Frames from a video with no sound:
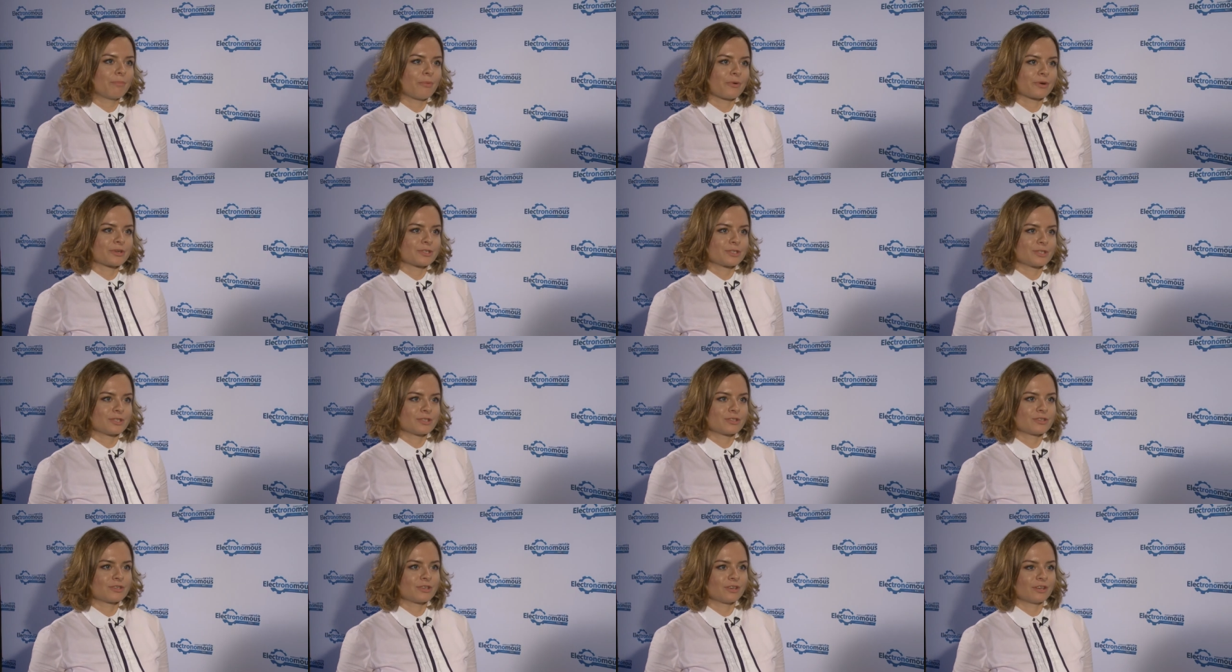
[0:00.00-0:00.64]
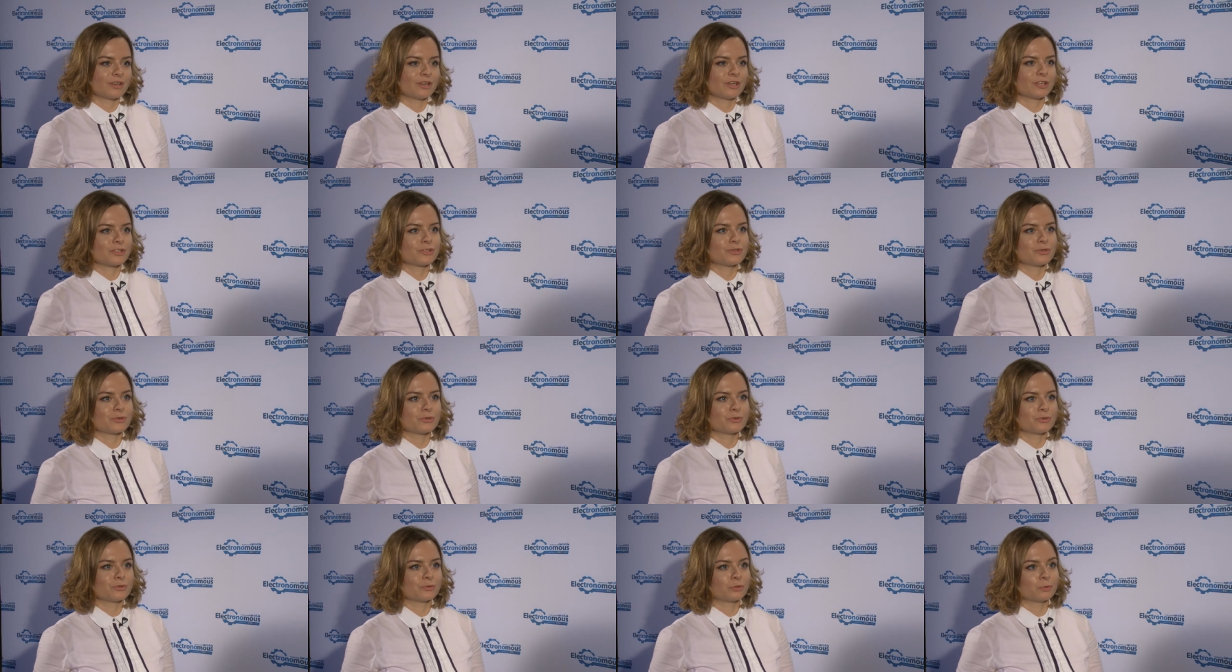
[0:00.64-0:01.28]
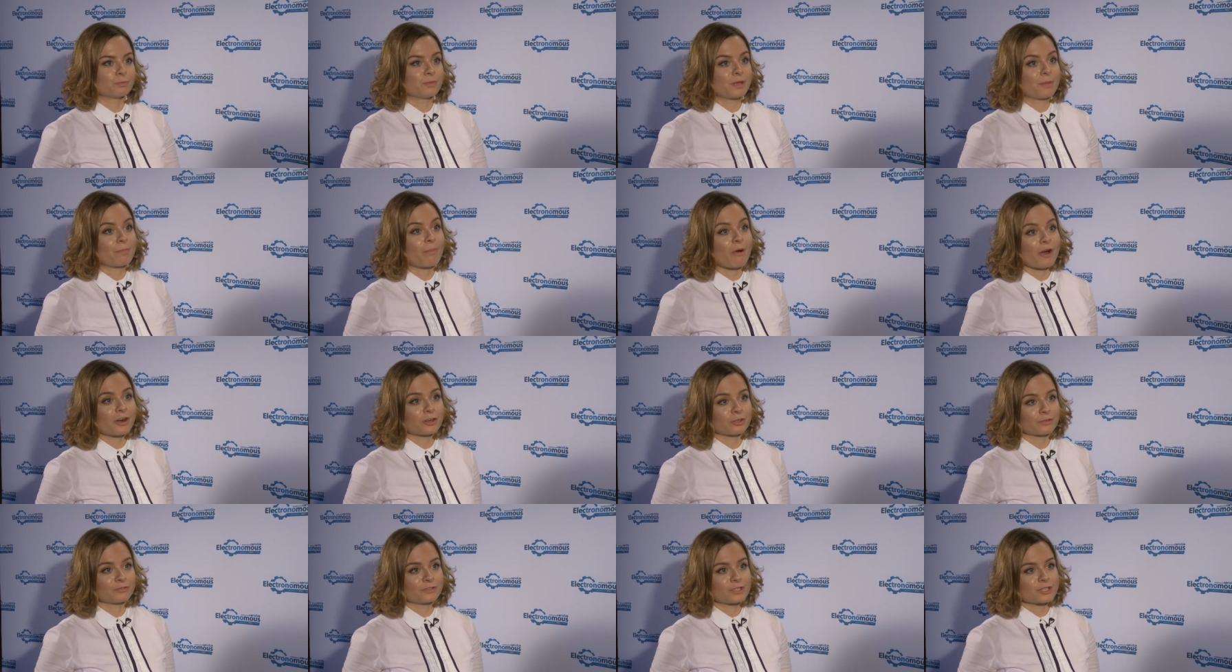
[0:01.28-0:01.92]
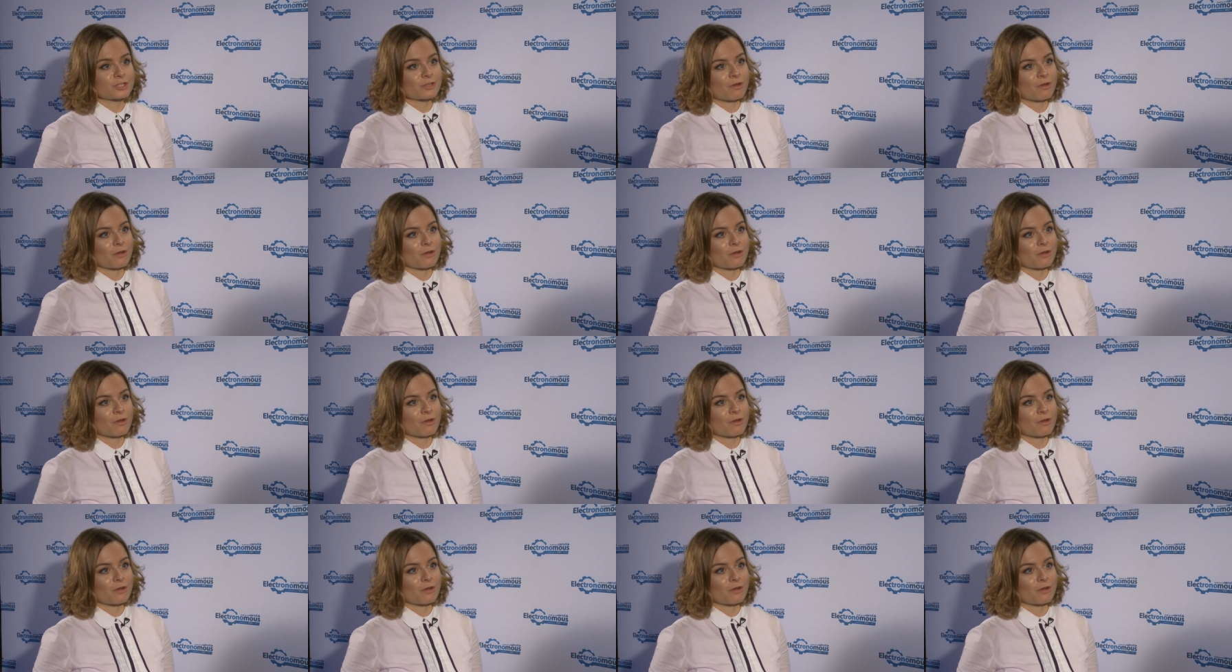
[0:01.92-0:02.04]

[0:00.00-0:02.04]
important uh, to, to be part of this